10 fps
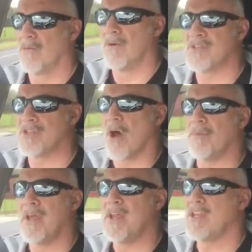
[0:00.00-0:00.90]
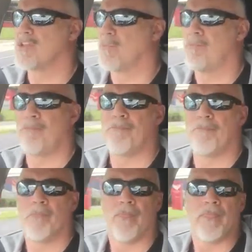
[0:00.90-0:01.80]
We stop needing to
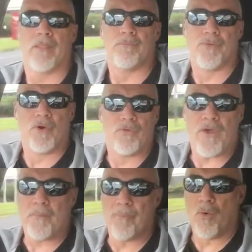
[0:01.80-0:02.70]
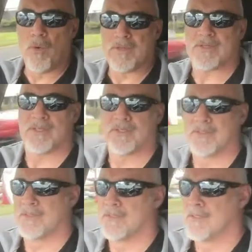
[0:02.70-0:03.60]
prove our point.
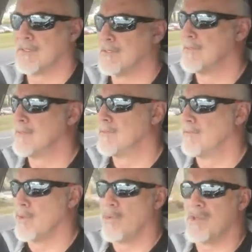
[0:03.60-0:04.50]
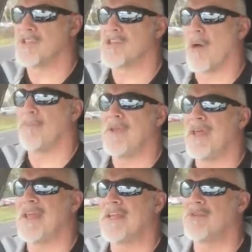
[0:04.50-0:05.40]
We stop
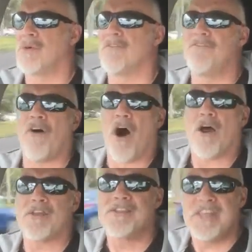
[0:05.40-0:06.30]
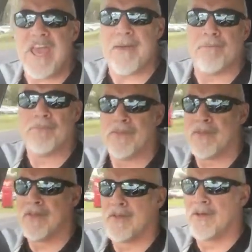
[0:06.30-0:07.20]
needing to advise them
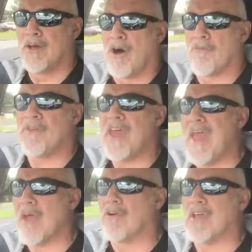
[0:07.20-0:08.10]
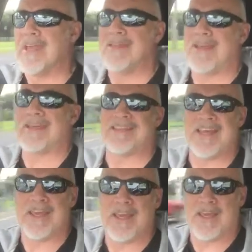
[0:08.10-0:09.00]
of the error in their
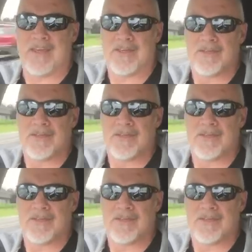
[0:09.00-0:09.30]
thinking.